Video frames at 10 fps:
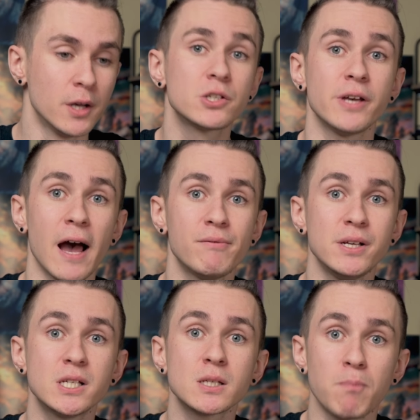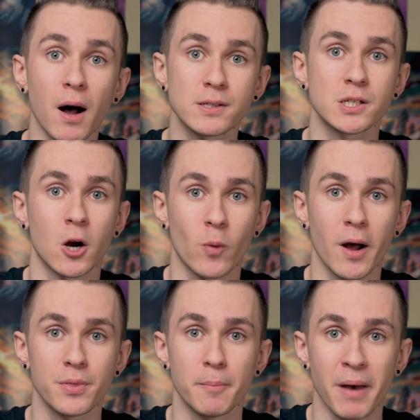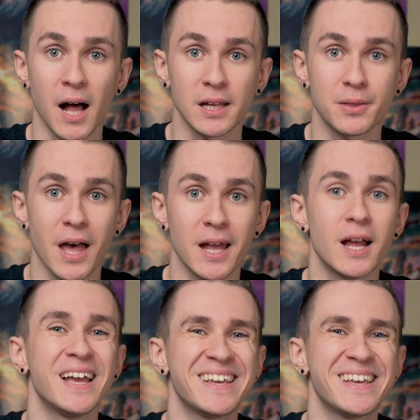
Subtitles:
so you have these spots around the palette that